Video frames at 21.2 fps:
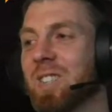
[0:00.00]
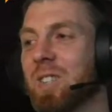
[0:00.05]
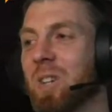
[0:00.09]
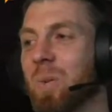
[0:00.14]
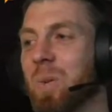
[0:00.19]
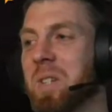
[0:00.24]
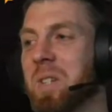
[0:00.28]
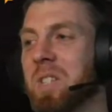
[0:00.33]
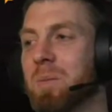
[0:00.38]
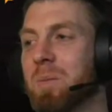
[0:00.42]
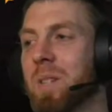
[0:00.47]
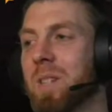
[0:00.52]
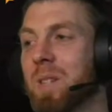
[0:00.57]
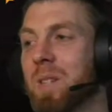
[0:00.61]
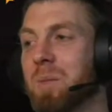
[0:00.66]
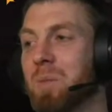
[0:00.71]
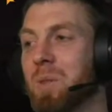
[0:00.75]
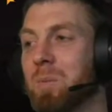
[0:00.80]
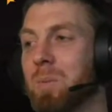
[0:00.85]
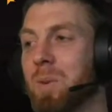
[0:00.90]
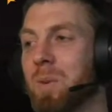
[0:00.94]
can't wait to make the
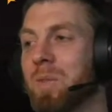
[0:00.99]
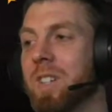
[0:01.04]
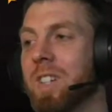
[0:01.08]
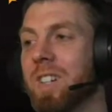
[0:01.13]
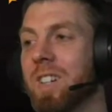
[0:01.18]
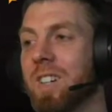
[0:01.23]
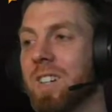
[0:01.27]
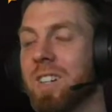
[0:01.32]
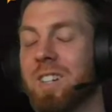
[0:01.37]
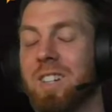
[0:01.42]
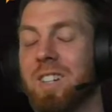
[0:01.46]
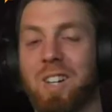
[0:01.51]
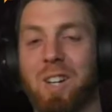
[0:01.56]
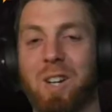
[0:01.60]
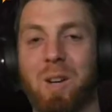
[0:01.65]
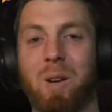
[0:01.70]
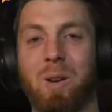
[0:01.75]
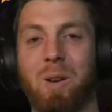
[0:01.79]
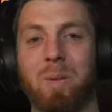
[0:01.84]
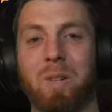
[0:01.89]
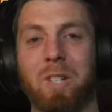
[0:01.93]
blooper video.
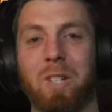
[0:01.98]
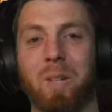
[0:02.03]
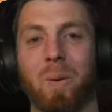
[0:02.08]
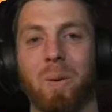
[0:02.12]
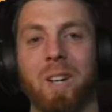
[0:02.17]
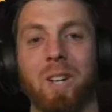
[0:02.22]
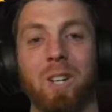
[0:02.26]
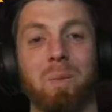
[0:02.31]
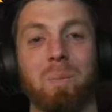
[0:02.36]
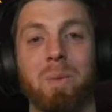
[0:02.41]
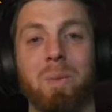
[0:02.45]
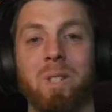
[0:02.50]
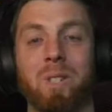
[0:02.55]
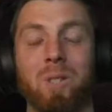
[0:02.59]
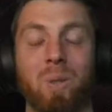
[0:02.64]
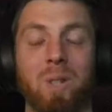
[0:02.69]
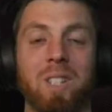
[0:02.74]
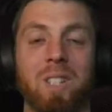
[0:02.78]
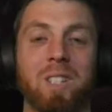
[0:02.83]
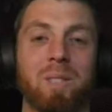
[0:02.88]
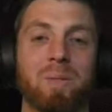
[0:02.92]
But anyway, I hope you
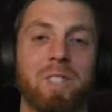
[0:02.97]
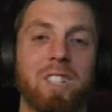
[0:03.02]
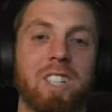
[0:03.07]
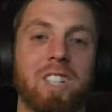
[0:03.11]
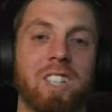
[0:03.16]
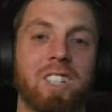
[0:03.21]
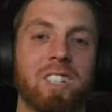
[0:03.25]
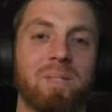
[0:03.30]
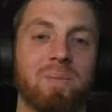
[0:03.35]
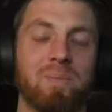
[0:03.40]
enjoyed this video.